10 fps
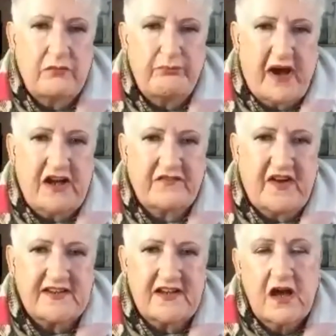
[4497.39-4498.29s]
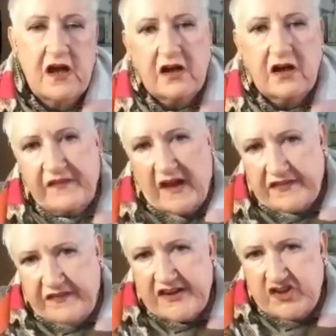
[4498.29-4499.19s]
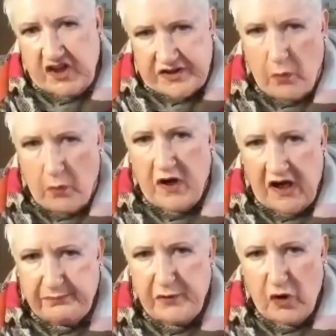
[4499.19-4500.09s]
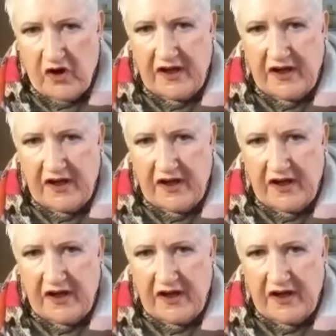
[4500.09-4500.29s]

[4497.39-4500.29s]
benefited because that's that's just what we're